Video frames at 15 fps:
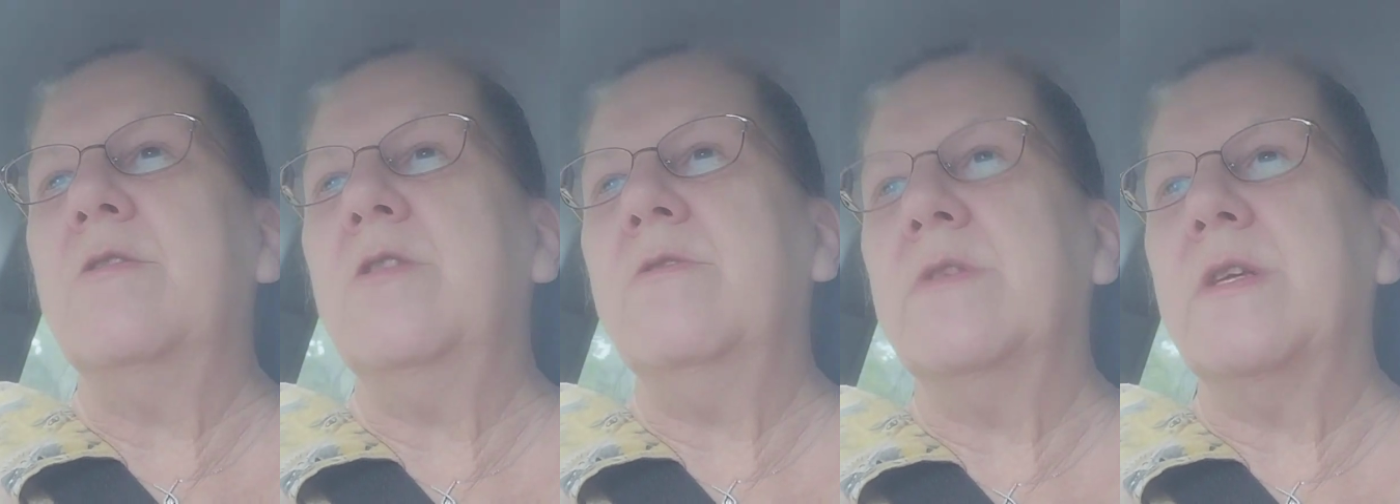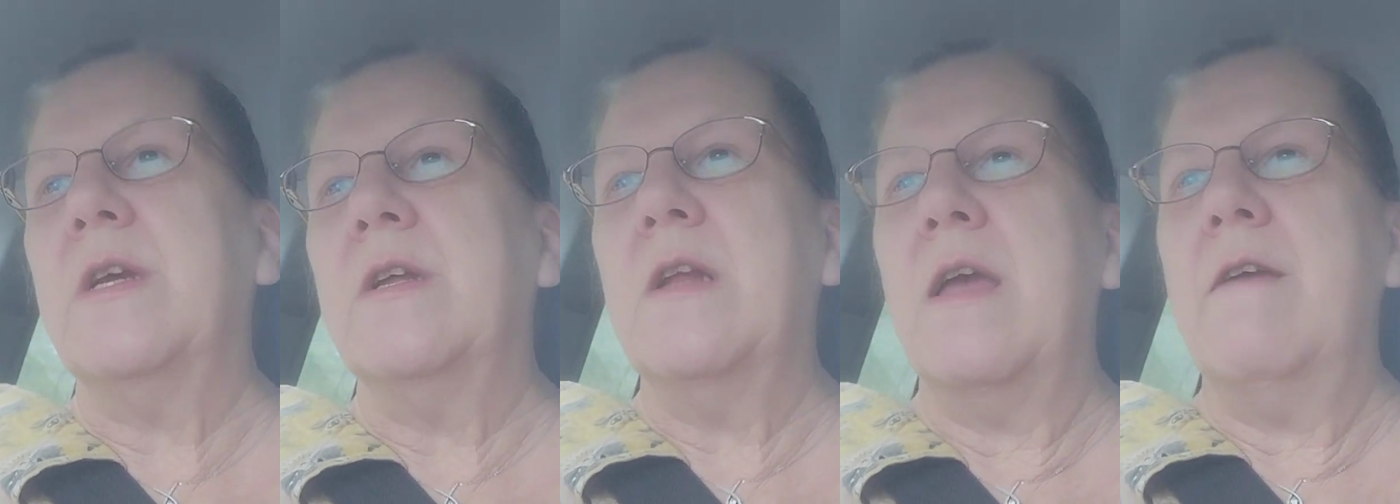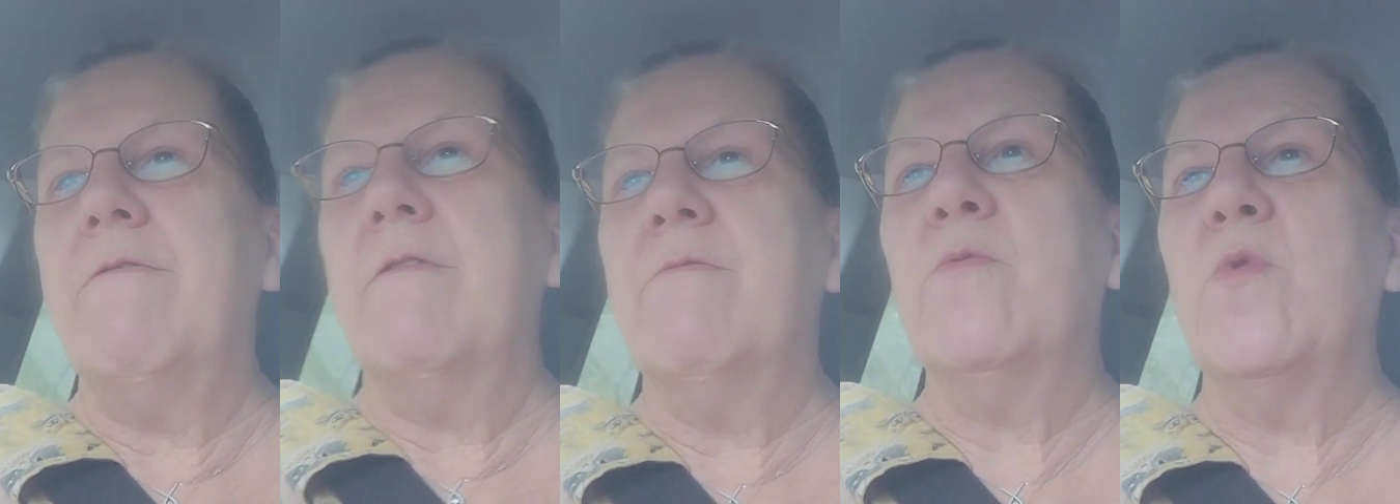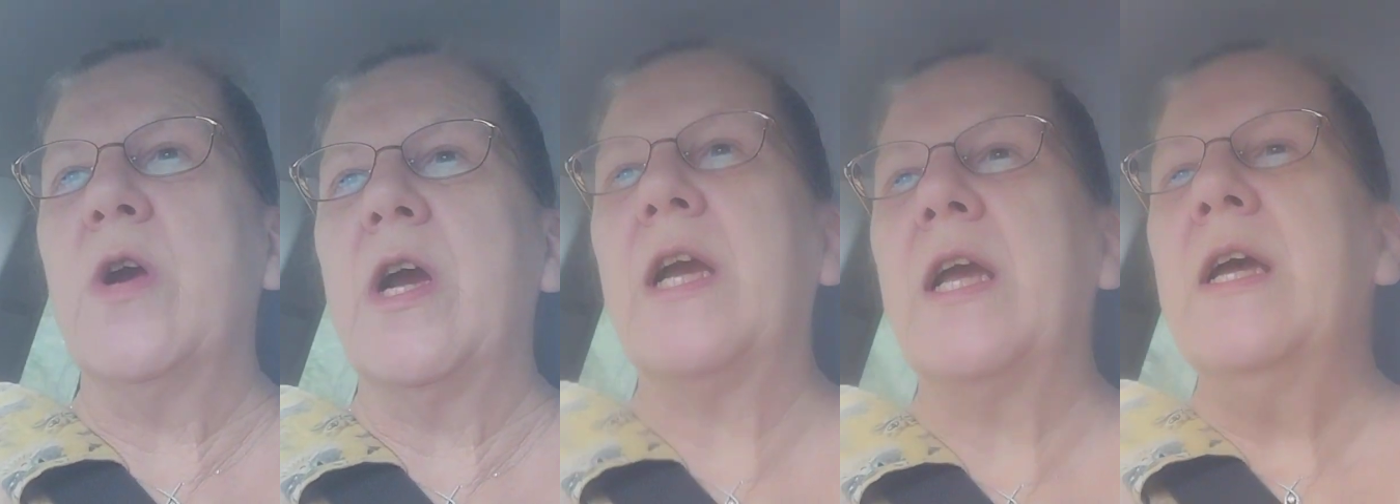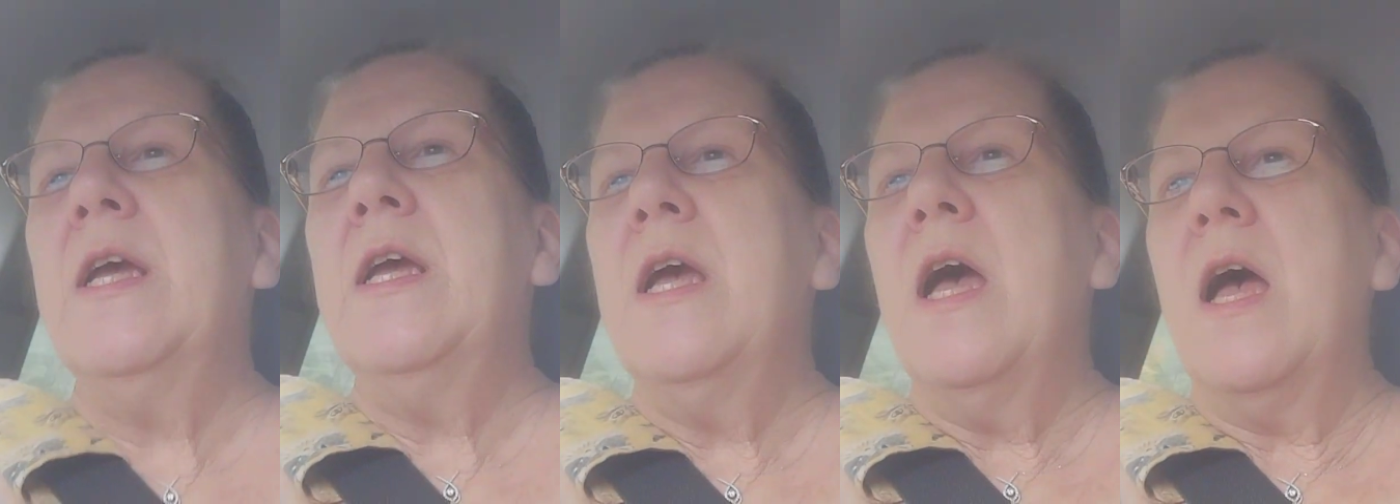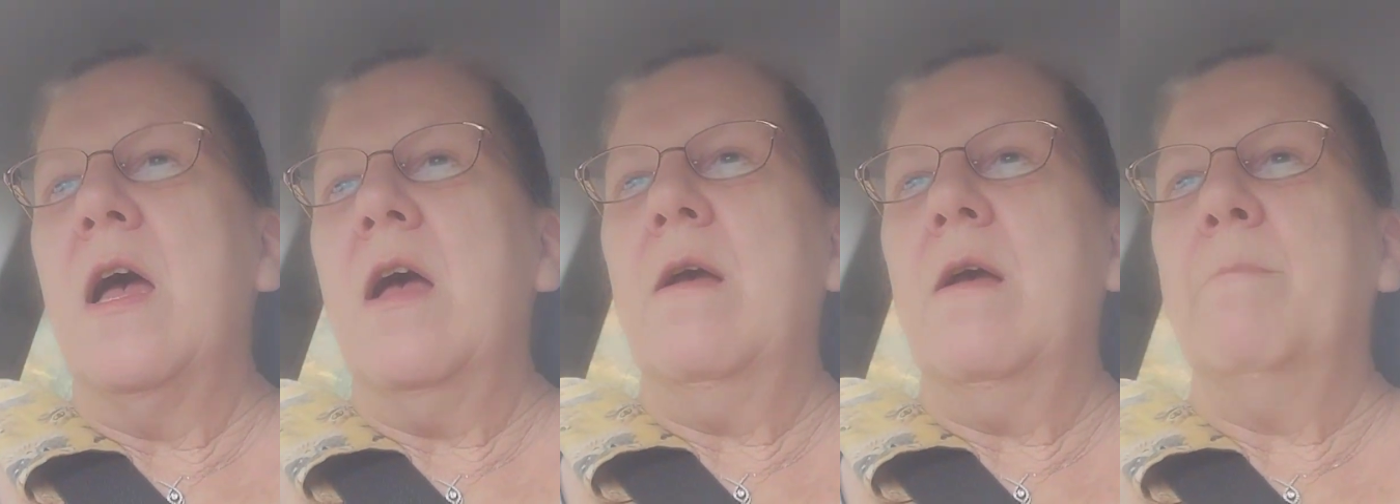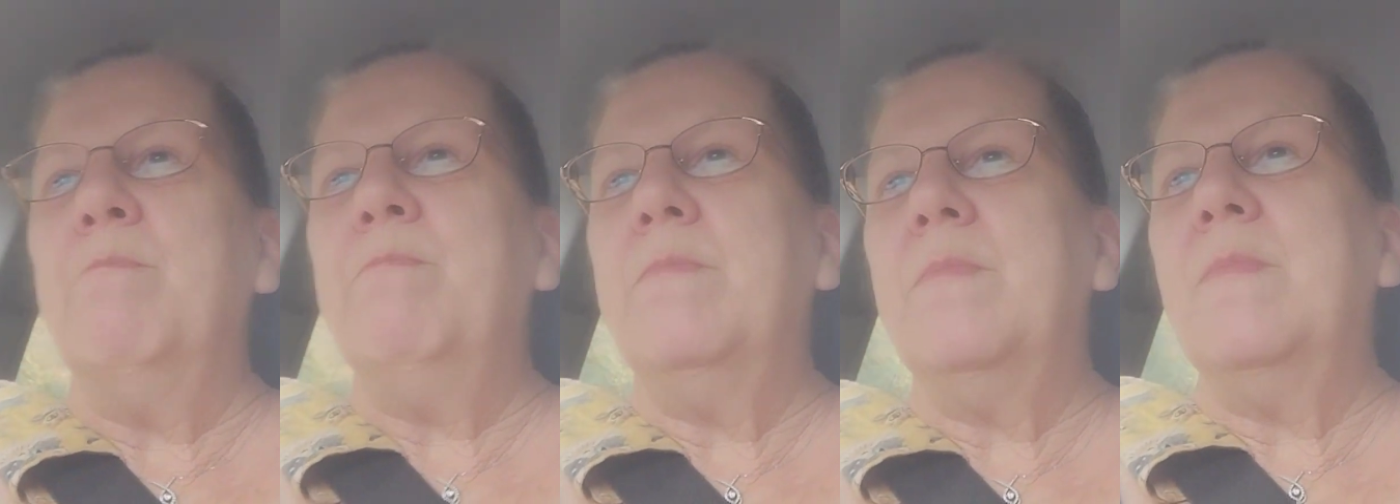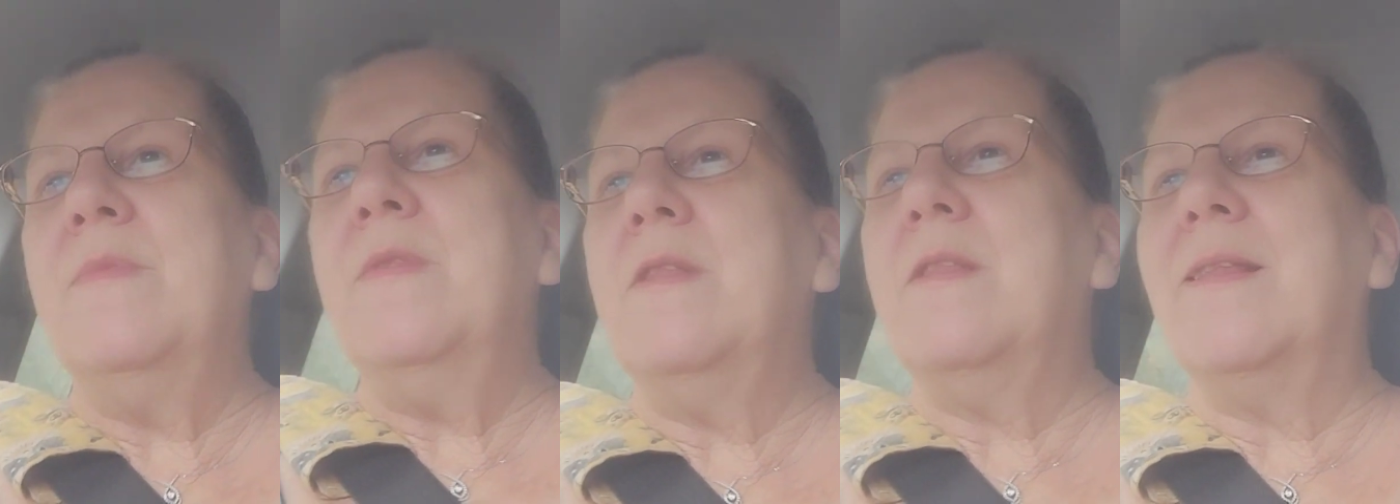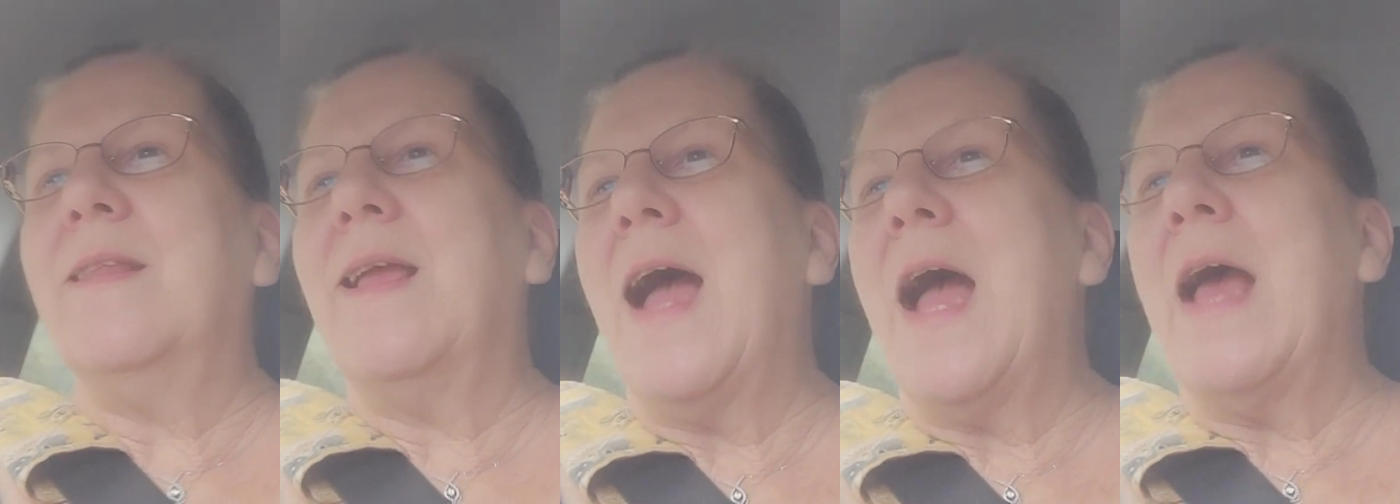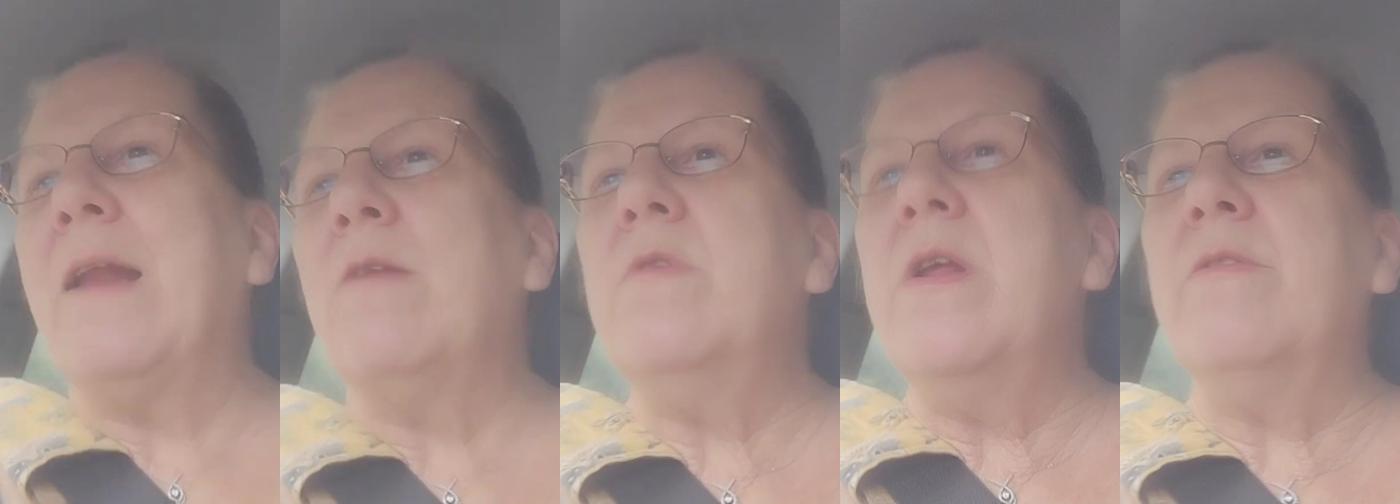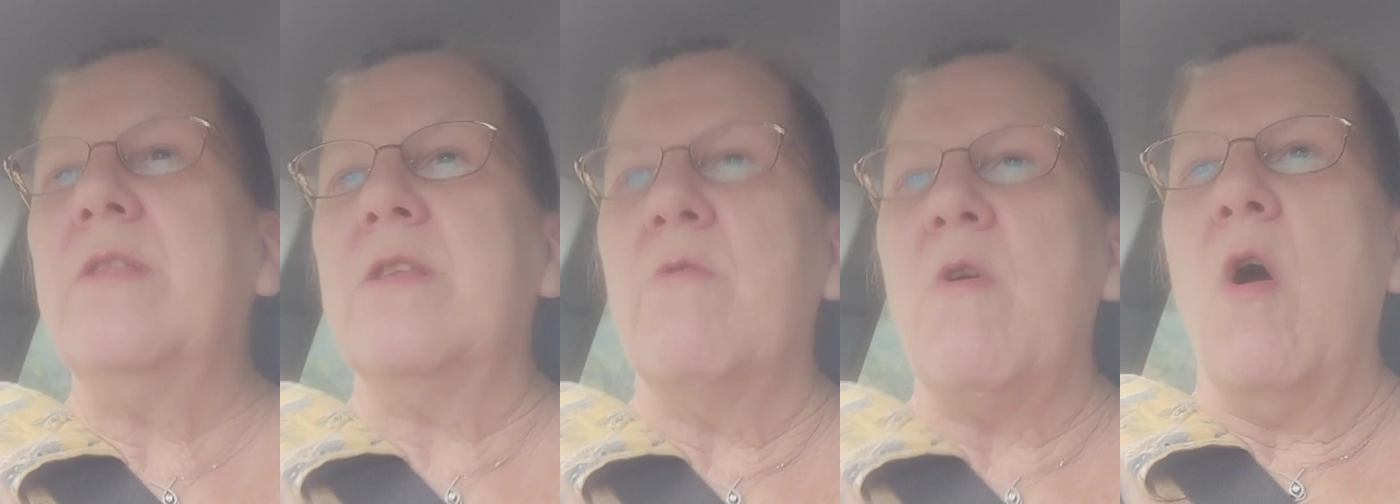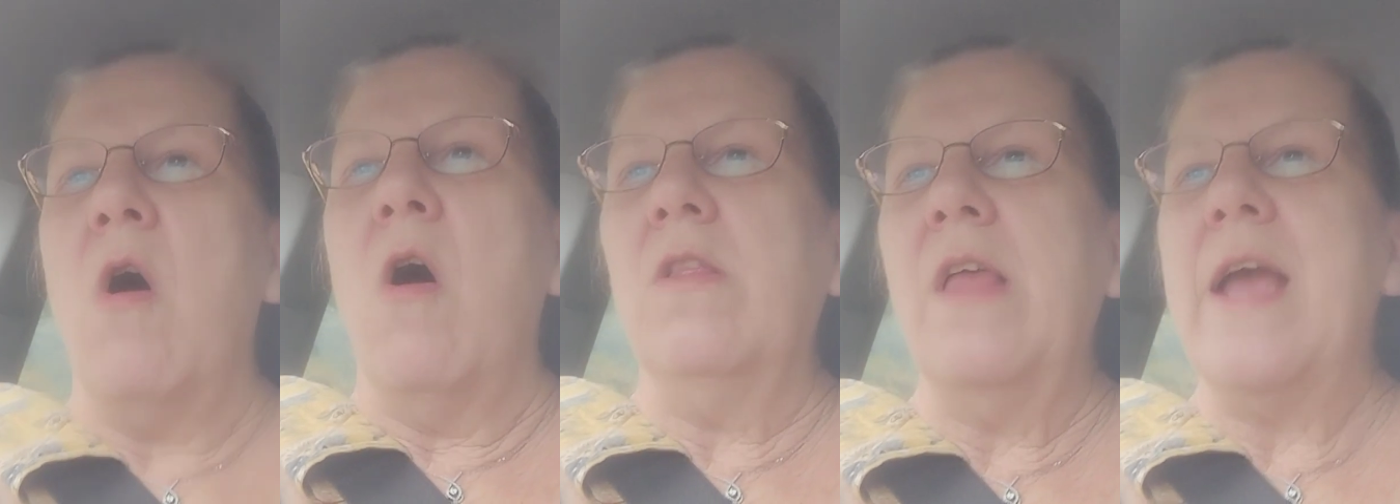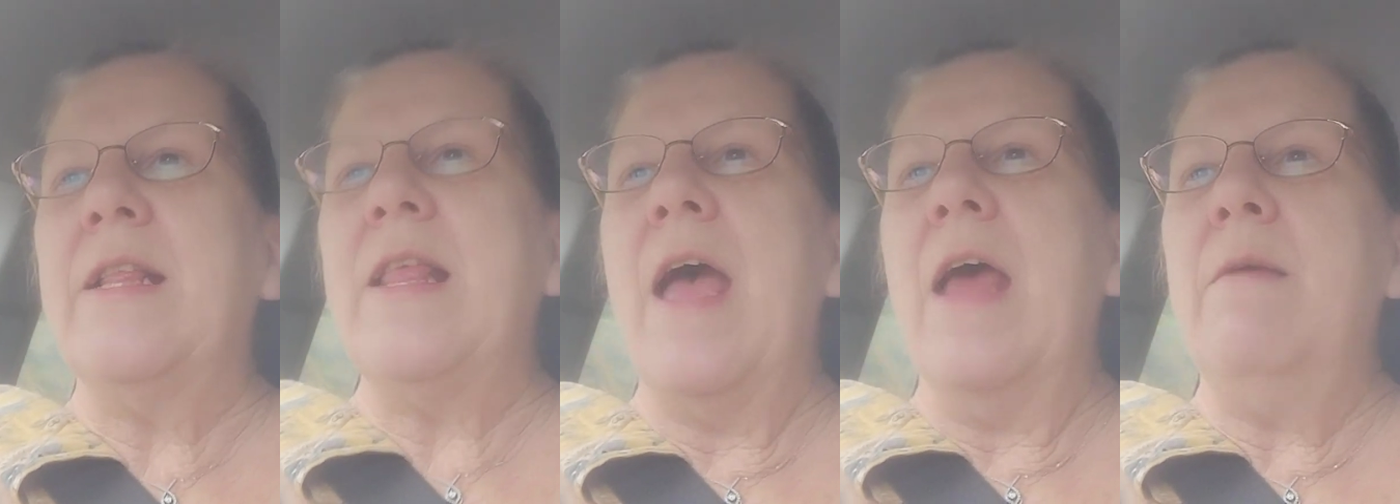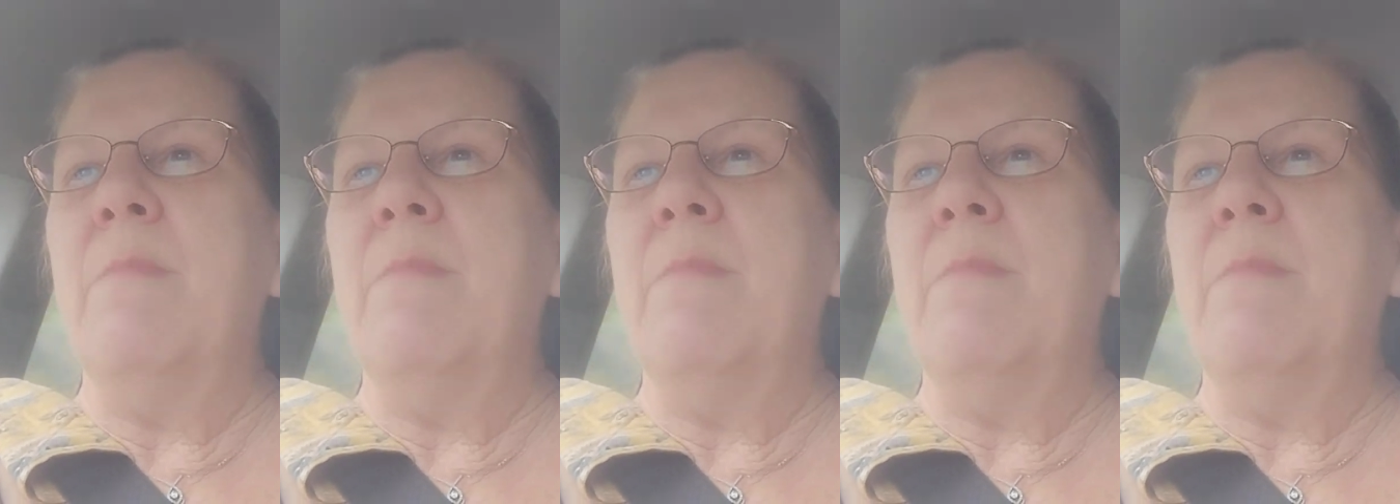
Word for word: using a knife and fork. Um, I don't know that they're all like that.